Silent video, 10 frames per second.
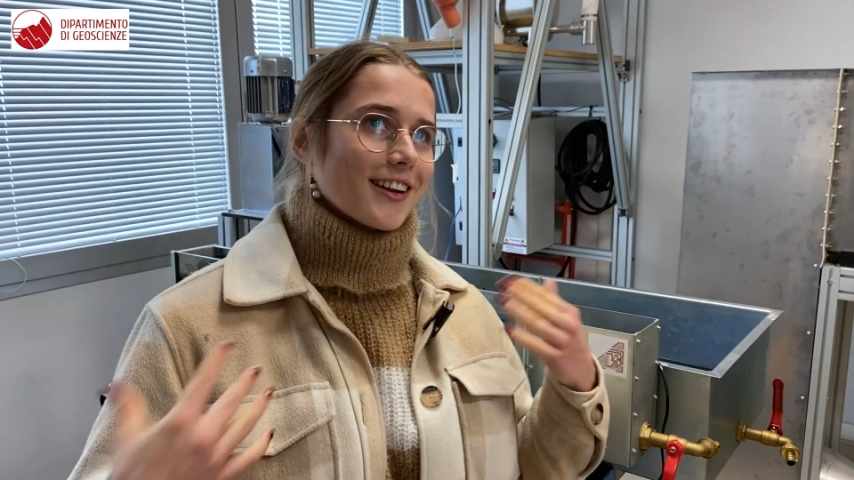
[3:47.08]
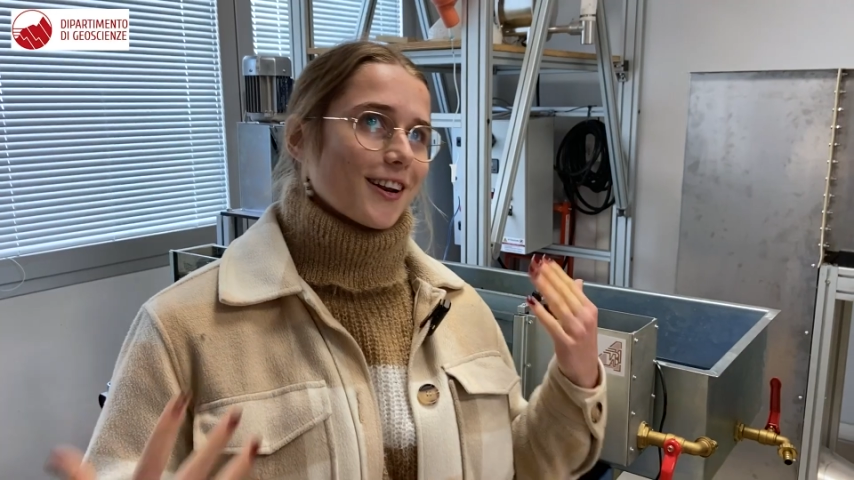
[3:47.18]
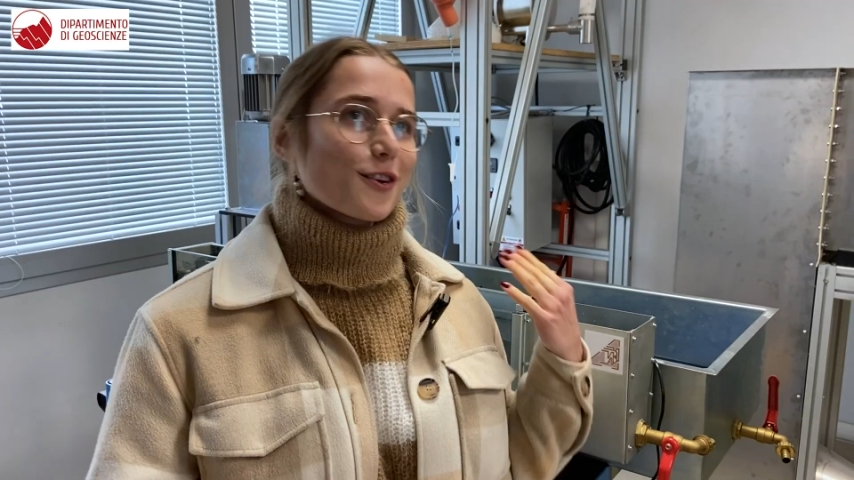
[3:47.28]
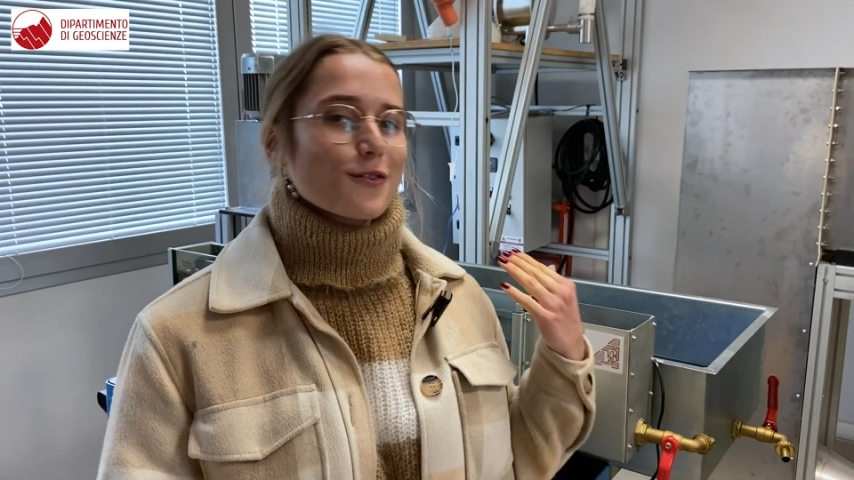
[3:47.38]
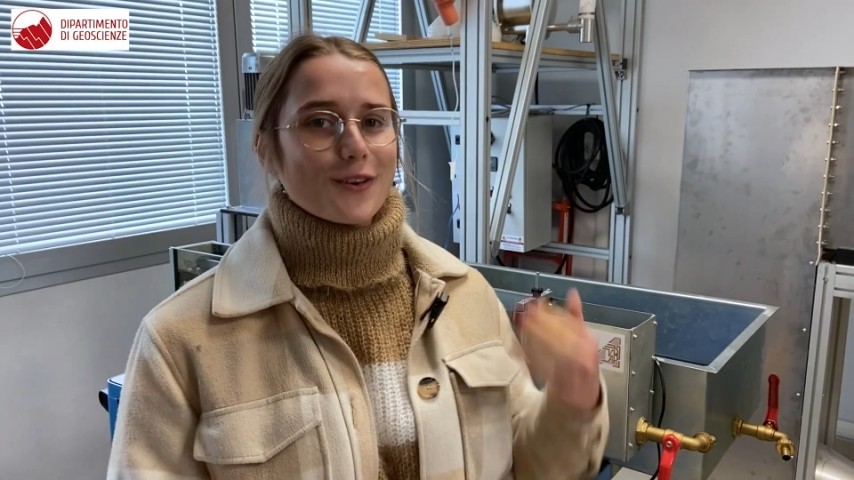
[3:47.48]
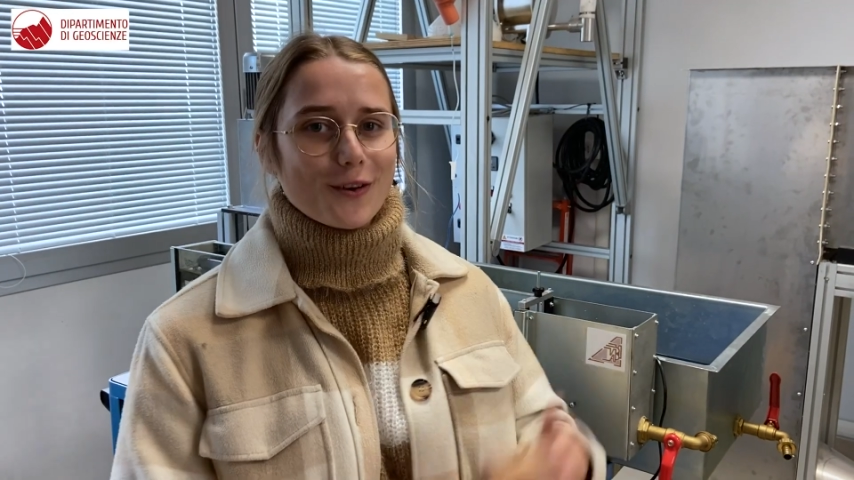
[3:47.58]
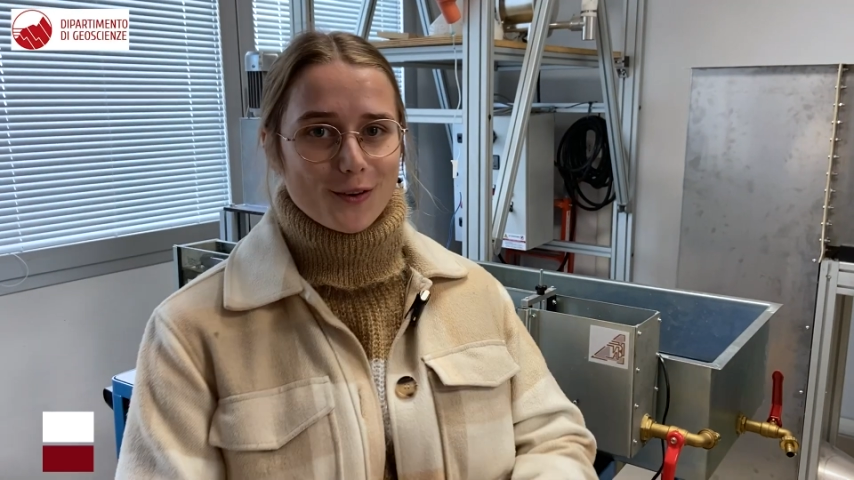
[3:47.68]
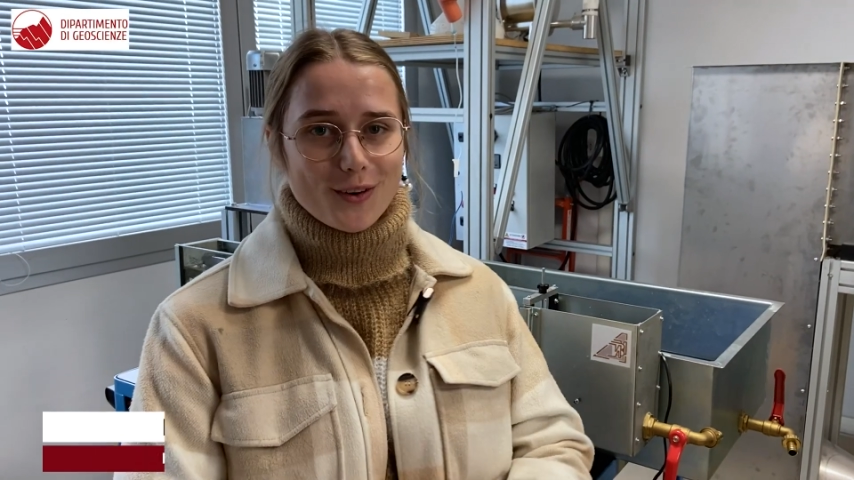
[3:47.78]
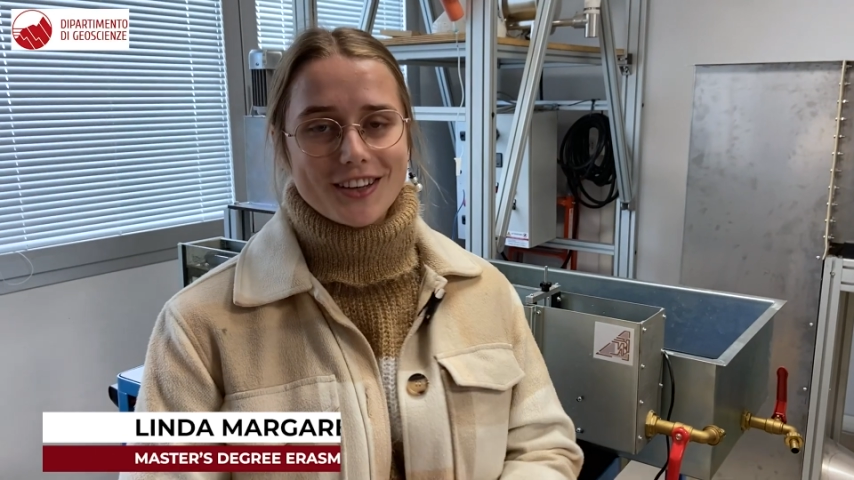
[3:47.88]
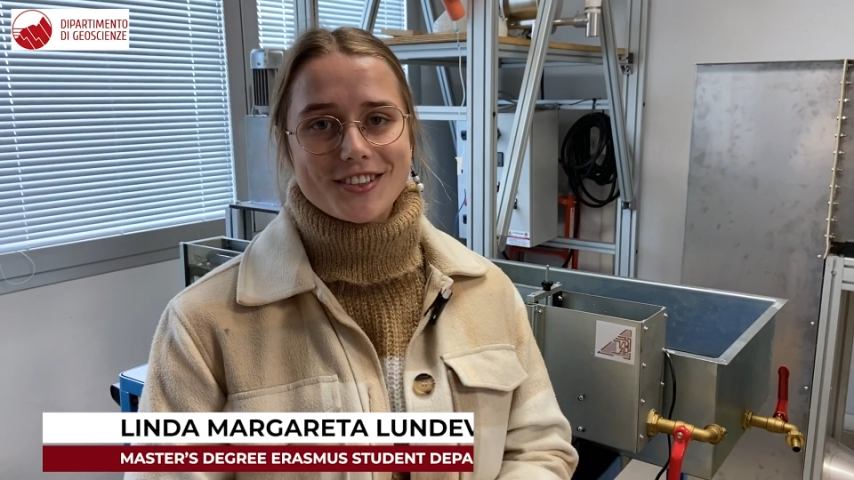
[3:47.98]
a lot of
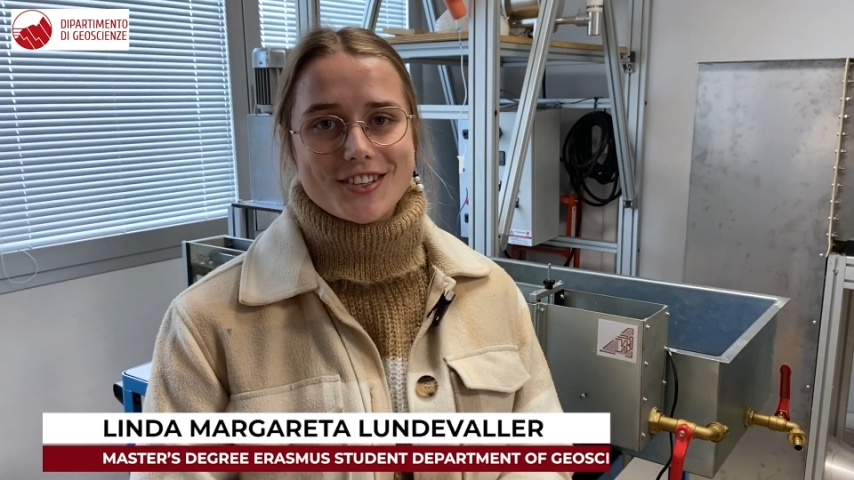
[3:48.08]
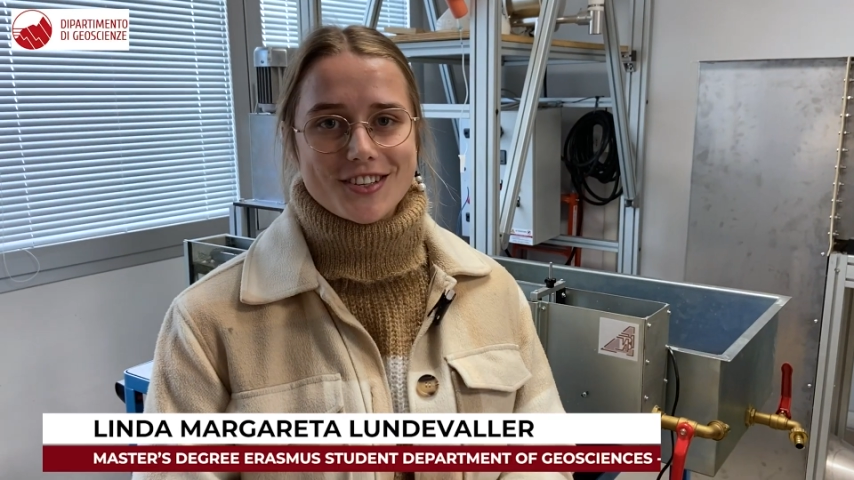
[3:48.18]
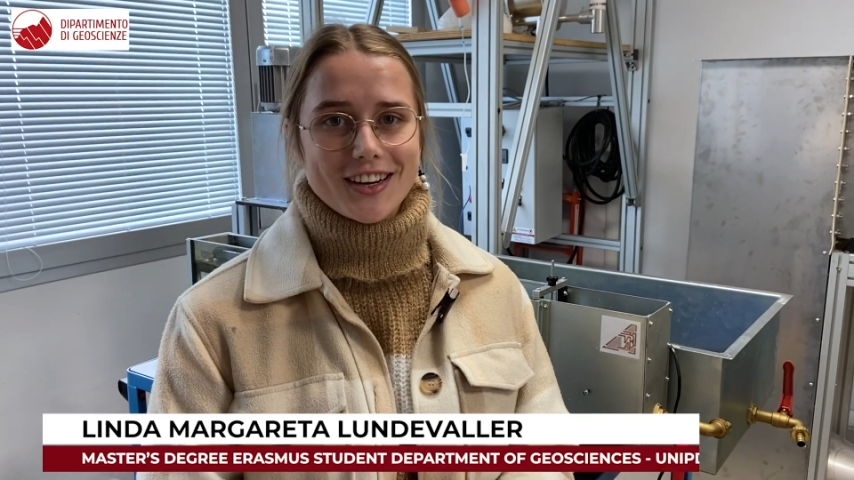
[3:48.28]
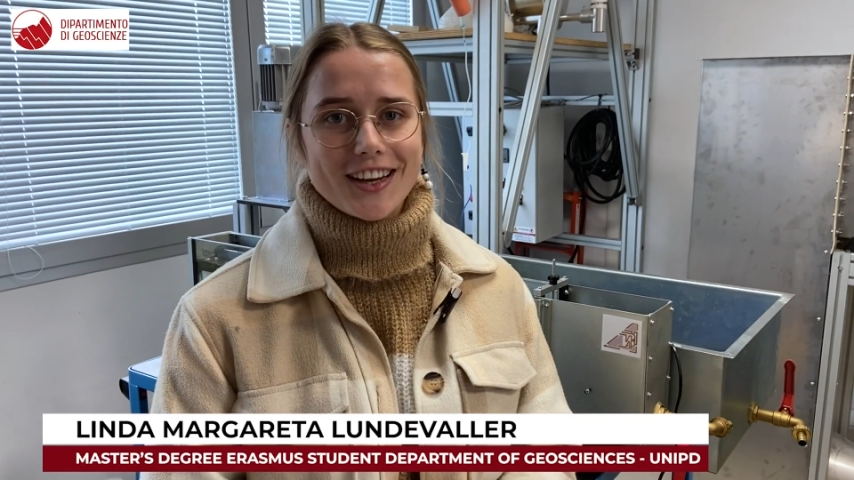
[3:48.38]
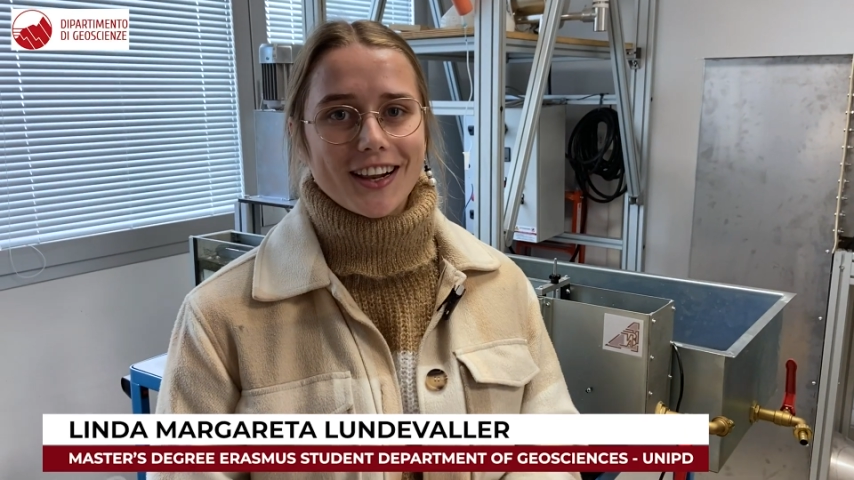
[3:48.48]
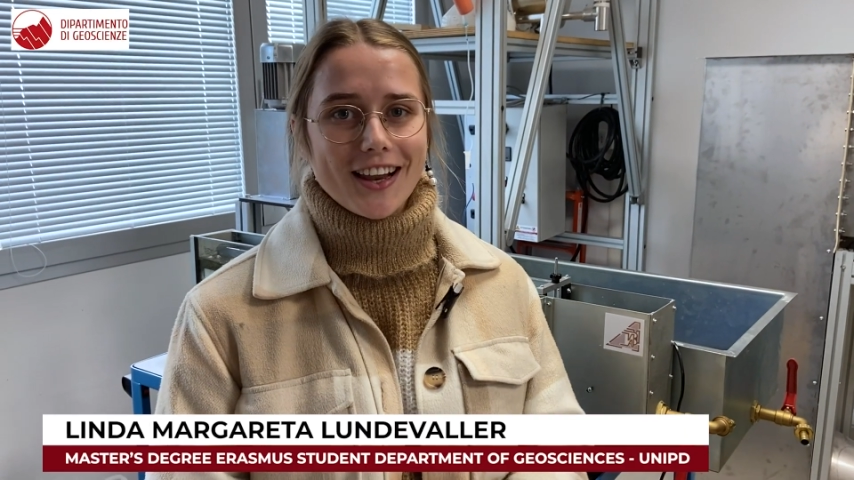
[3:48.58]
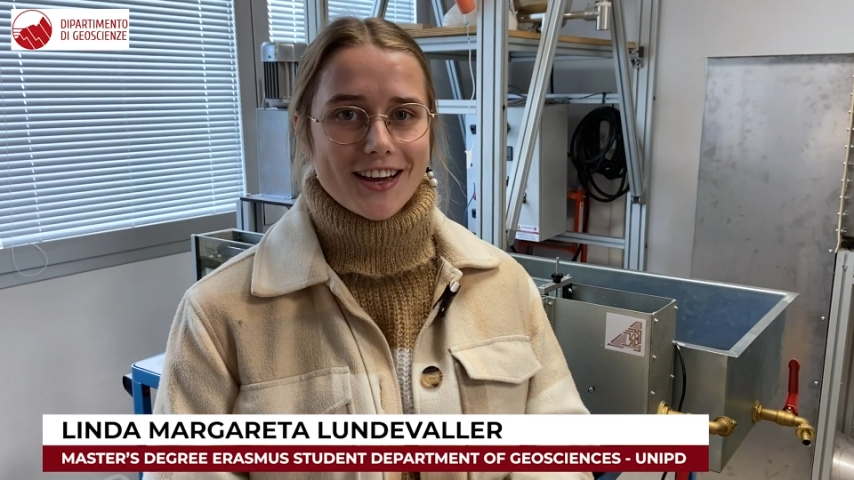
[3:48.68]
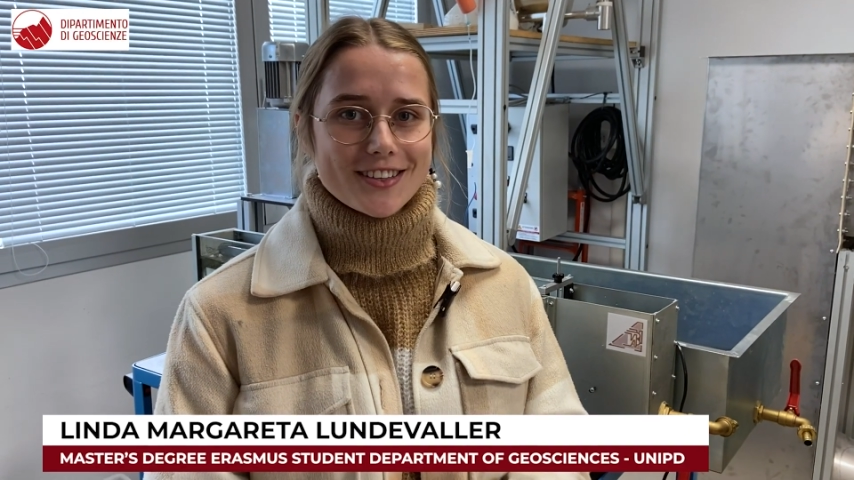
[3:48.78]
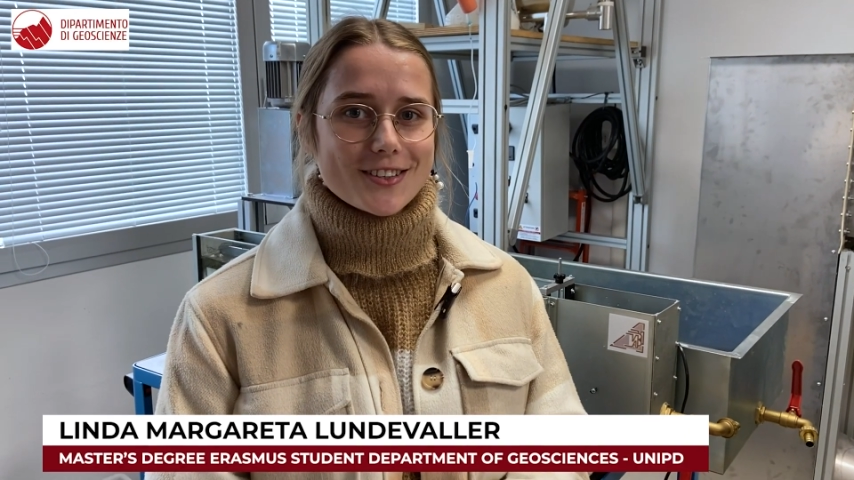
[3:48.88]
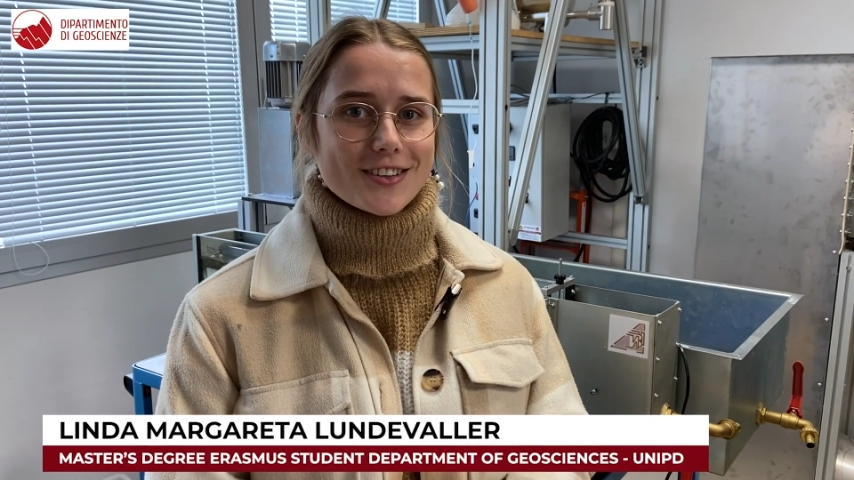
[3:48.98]
knowledge in
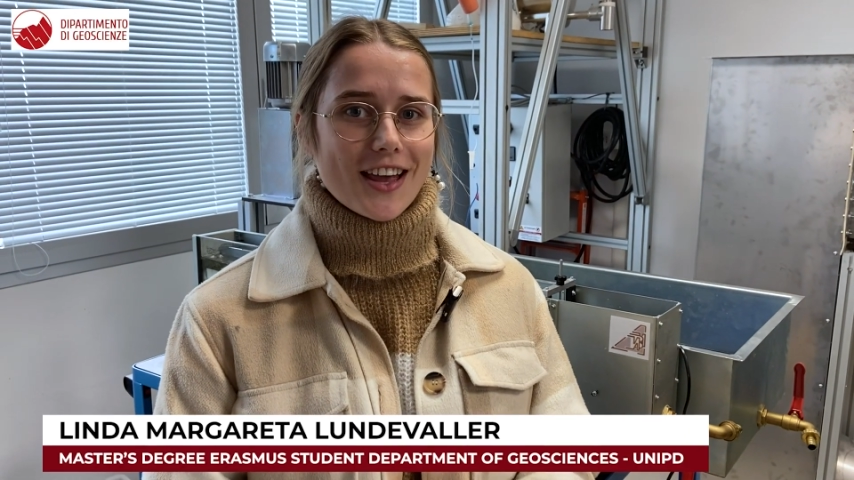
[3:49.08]
class,